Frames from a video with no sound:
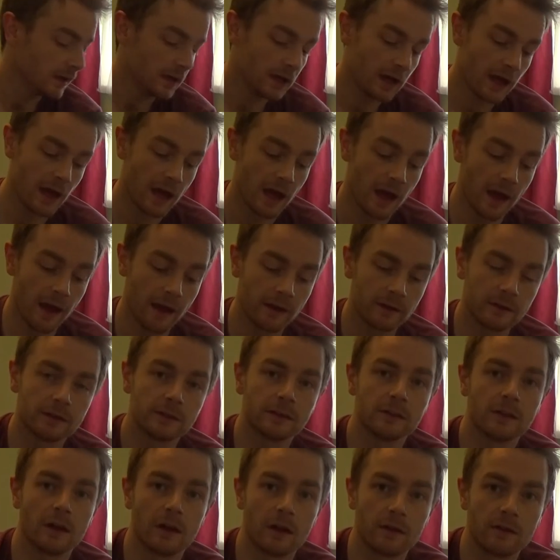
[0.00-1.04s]
Uh,
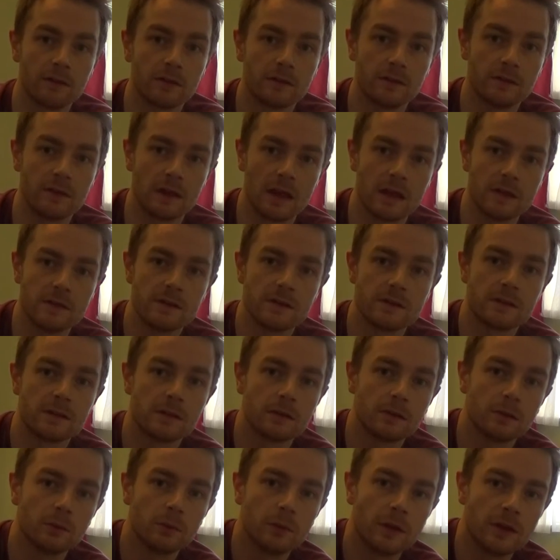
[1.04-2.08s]
got
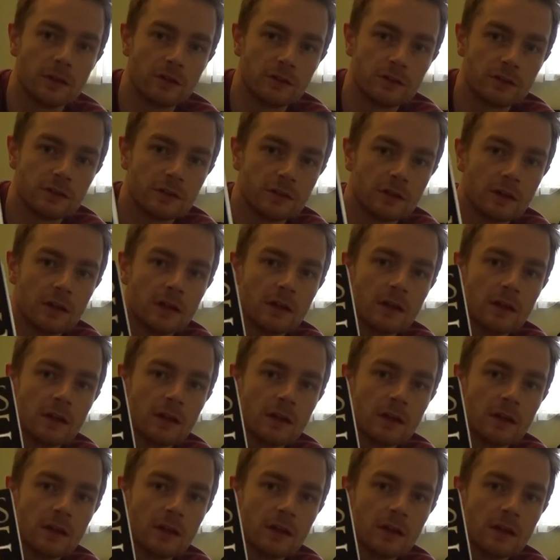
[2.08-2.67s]
this, which,